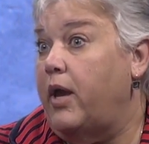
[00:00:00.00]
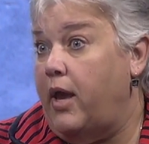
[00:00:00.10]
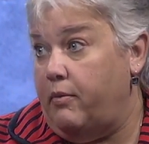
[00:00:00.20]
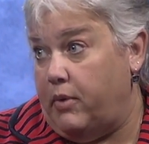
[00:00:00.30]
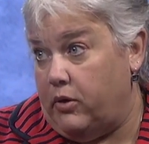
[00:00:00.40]

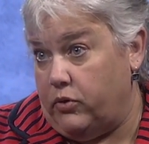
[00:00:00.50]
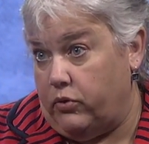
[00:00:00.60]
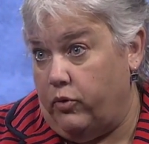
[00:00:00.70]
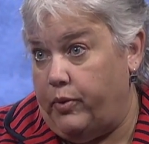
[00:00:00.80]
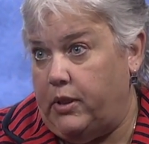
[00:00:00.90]
and middle
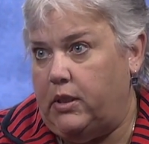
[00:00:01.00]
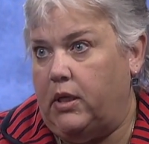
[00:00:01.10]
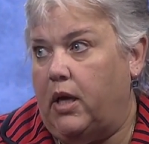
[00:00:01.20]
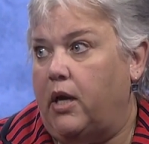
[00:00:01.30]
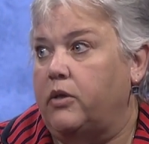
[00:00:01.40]
school
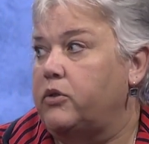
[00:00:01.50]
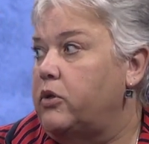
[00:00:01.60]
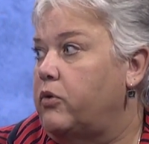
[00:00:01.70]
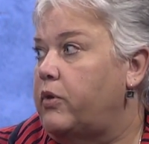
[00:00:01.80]
PTA. So